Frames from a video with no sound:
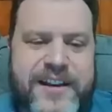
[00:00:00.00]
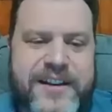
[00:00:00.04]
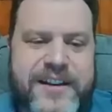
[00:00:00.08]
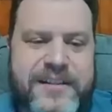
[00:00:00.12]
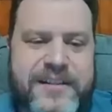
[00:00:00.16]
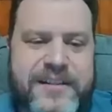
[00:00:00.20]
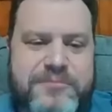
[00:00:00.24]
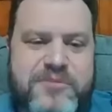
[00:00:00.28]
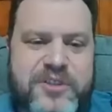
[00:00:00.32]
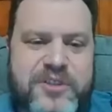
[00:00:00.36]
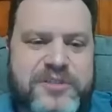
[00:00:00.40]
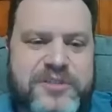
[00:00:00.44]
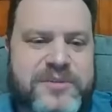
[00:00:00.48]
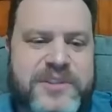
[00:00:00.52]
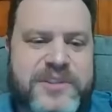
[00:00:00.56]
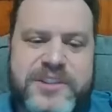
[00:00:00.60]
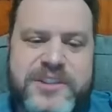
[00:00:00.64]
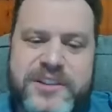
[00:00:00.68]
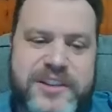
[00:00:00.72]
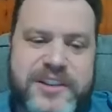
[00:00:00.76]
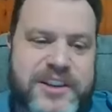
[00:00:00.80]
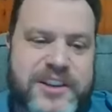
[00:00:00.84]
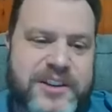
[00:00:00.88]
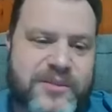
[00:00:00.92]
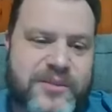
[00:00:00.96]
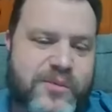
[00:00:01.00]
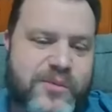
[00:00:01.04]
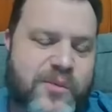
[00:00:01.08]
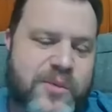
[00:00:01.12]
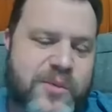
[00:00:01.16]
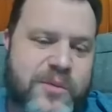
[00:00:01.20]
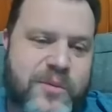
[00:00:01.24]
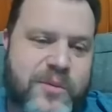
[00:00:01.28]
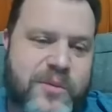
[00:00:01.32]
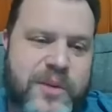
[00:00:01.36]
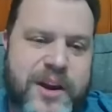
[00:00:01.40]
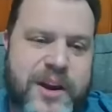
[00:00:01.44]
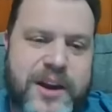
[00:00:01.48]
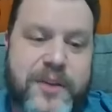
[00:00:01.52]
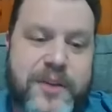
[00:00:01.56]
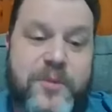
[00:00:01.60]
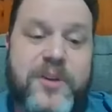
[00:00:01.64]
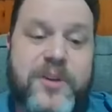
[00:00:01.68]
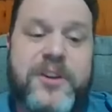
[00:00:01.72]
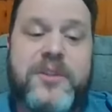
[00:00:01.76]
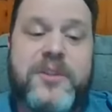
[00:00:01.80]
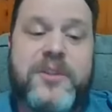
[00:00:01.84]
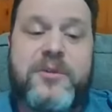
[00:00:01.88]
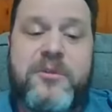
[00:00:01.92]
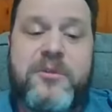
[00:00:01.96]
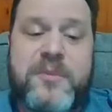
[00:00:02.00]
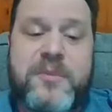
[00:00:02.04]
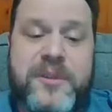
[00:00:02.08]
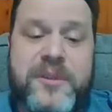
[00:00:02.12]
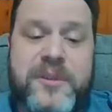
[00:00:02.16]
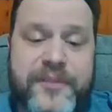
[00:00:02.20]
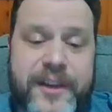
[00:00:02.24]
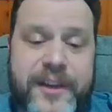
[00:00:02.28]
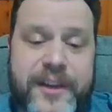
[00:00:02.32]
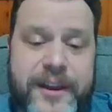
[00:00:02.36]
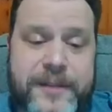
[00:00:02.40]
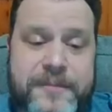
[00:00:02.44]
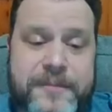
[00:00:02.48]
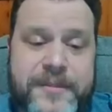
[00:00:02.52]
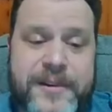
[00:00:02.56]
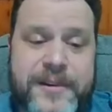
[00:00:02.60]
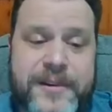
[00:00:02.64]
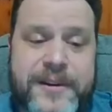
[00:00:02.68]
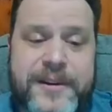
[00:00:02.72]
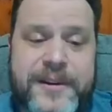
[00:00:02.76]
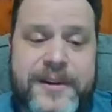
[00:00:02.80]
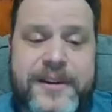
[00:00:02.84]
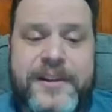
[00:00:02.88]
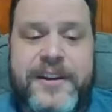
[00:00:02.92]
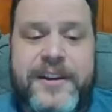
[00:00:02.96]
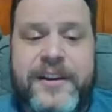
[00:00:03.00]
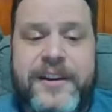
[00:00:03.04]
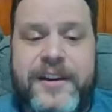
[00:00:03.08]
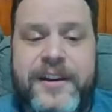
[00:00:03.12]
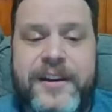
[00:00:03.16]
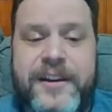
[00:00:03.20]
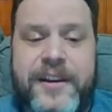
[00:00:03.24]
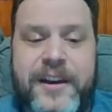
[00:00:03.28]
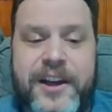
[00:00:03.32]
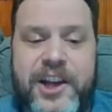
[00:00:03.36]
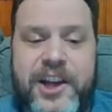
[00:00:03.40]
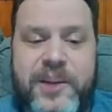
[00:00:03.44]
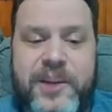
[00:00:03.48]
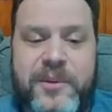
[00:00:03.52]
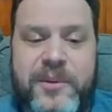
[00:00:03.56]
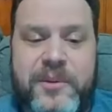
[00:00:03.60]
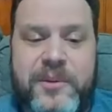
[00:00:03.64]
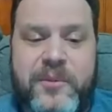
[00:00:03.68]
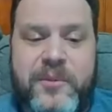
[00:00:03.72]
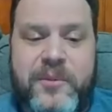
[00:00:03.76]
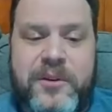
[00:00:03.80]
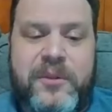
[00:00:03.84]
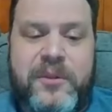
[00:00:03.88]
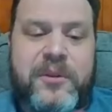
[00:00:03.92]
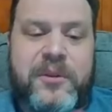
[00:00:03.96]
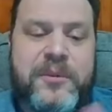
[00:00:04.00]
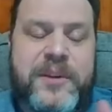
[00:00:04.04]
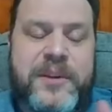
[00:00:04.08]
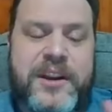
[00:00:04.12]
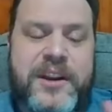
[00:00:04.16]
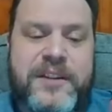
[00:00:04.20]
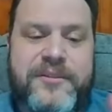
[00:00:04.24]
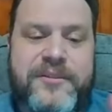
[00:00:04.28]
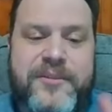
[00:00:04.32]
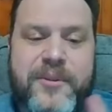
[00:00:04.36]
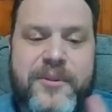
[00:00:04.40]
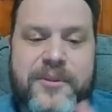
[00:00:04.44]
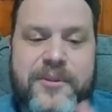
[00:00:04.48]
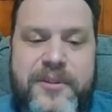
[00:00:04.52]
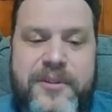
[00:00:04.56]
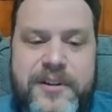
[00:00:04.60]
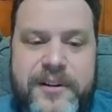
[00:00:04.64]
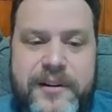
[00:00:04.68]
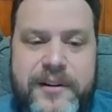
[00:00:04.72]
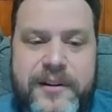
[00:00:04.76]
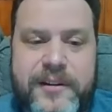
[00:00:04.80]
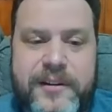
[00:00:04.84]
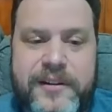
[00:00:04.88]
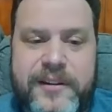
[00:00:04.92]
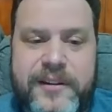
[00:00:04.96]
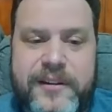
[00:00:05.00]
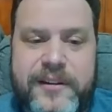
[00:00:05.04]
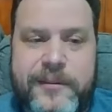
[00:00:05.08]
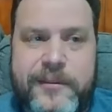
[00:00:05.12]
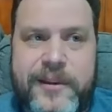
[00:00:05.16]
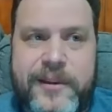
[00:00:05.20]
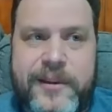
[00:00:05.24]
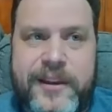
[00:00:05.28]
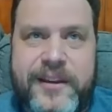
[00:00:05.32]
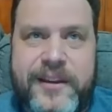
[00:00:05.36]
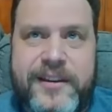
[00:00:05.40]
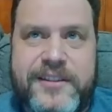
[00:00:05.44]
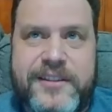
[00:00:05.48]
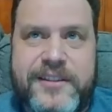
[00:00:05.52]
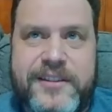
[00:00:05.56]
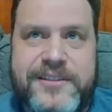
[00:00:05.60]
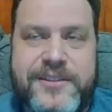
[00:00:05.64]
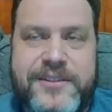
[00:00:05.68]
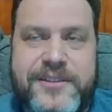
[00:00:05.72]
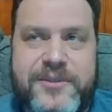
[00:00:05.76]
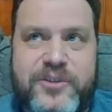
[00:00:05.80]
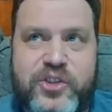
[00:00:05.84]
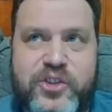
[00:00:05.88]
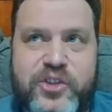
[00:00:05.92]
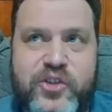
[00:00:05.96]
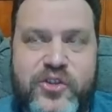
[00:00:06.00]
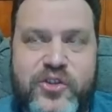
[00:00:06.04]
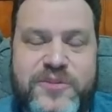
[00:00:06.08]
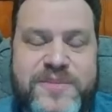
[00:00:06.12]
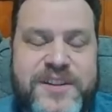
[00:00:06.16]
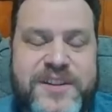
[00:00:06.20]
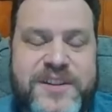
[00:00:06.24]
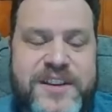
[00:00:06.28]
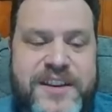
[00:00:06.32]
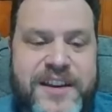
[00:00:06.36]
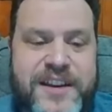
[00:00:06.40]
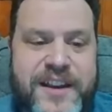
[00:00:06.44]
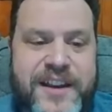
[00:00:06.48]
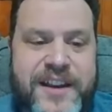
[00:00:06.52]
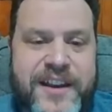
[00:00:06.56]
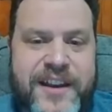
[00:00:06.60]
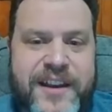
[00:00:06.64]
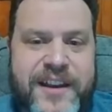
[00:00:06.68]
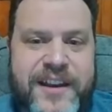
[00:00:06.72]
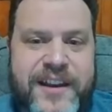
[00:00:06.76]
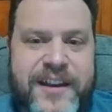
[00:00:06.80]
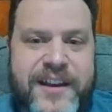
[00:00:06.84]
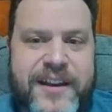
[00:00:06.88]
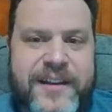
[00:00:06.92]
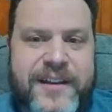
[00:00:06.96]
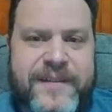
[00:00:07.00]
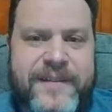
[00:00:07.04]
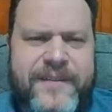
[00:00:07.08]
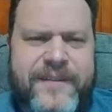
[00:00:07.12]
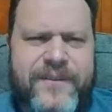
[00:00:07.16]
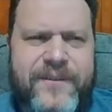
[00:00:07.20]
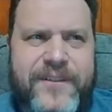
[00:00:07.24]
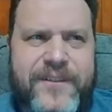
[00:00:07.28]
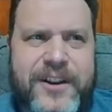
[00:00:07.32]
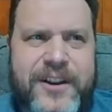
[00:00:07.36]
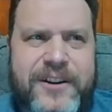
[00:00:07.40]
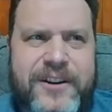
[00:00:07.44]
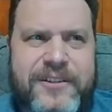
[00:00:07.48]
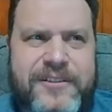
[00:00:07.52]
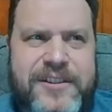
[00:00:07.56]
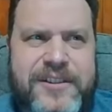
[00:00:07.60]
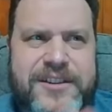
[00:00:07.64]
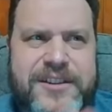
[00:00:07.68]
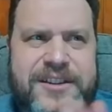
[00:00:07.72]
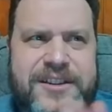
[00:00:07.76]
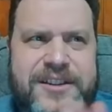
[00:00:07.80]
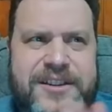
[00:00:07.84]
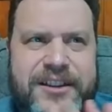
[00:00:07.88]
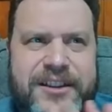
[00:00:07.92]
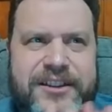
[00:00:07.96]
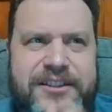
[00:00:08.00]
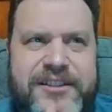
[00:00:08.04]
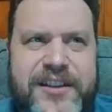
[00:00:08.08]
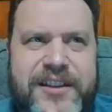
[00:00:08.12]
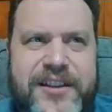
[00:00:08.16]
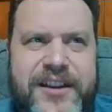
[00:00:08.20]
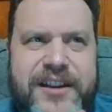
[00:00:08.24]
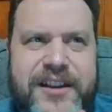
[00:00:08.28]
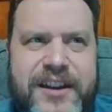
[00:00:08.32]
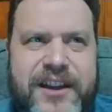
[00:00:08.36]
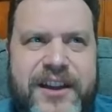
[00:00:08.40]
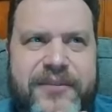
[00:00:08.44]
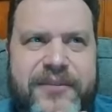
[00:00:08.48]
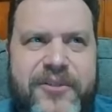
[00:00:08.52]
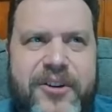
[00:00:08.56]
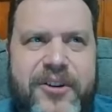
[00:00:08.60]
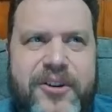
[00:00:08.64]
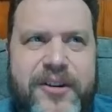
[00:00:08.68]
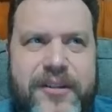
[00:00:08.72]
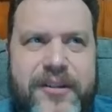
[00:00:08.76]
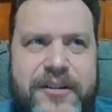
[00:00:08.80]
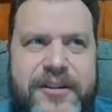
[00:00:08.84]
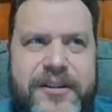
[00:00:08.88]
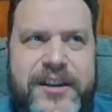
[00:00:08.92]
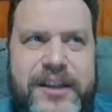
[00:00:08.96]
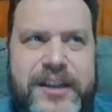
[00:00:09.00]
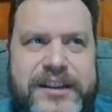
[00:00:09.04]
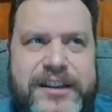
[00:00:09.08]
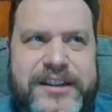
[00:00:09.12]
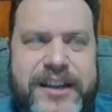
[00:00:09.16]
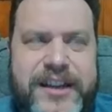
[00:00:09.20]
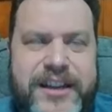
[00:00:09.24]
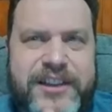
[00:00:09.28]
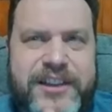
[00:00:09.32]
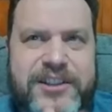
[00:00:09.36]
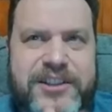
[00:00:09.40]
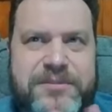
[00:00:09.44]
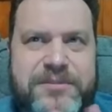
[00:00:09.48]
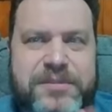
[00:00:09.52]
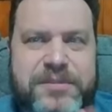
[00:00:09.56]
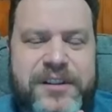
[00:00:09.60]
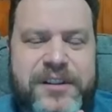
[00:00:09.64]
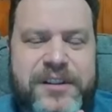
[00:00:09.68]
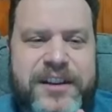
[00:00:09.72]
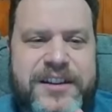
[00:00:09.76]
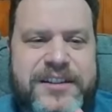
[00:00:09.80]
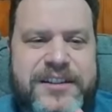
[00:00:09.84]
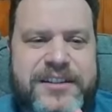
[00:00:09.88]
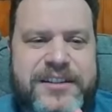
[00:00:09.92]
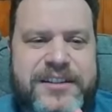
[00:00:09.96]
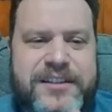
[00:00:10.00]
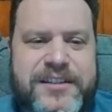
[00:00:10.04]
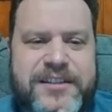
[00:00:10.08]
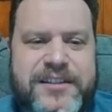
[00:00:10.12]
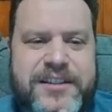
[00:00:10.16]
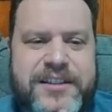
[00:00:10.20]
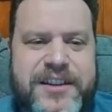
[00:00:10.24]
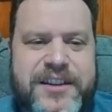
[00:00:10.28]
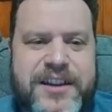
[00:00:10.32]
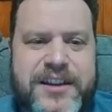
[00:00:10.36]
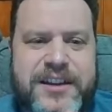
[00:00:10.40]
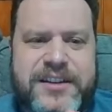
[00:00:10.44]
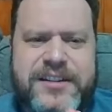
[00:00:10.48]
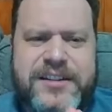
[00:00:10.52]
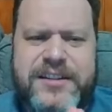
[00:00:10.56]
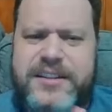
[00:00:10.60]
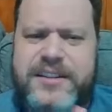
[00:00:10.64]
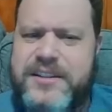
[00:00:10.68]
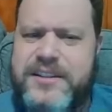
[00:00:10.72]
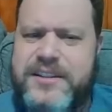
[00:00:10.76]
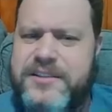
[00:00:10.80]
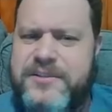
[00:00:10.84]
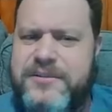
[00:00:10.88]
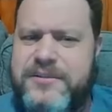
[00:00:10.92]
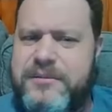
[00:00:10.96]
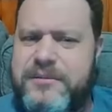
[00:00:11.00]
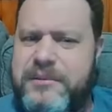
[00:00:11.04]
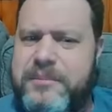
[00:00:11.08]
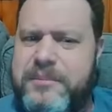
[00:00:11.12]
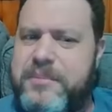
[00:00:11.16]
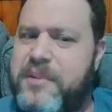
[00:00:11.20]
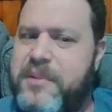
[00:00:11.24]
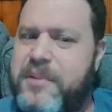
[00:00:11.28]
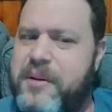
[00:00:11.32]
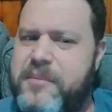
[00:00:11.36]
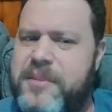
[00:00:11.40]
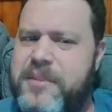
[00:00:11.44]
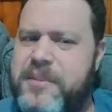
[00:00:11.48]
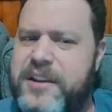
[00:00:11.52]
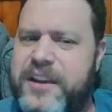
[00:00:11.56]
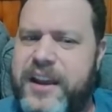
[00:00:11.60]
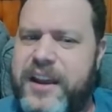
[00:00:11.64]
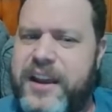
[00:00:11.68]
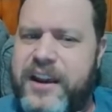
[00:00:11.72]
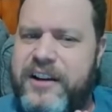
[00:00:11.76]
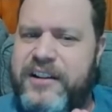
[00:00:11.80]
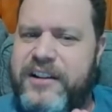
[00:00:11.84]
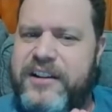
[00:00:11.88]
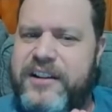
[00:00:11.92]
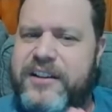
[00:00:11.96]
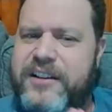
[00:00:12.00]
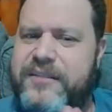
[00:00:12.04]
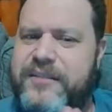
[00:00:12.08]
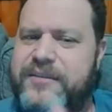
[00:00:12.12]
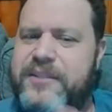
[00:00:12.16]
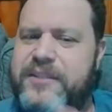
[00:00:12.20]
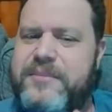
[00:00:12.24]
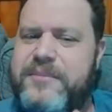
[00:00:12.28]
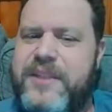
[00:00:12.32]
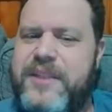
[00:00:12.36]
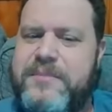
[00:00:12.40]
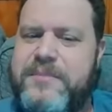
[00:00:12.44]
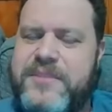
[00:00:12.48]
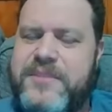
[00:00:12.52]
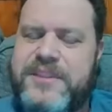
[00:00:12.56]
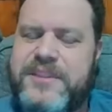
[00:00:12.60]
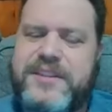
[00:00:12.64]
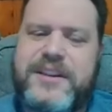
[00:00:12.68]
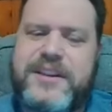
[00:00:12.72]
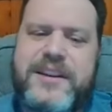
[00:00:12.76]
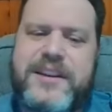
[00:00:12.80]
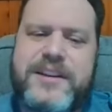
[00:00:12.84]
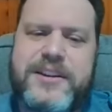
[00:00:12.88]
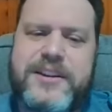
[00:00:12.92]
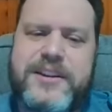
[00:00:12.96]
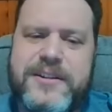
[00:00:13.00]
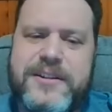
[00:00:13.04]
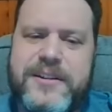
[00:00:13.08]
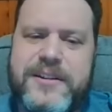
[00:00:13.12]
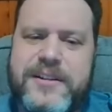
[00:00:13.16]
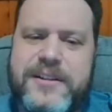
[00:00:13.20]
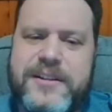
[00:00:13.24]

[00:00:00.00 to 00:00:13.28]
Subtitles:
most recently of Wonder Woman fame, and Wonder Woman 84. So it should be fairly exciting. I've heard it takes place in the New Republic era, if I'm not mistaken.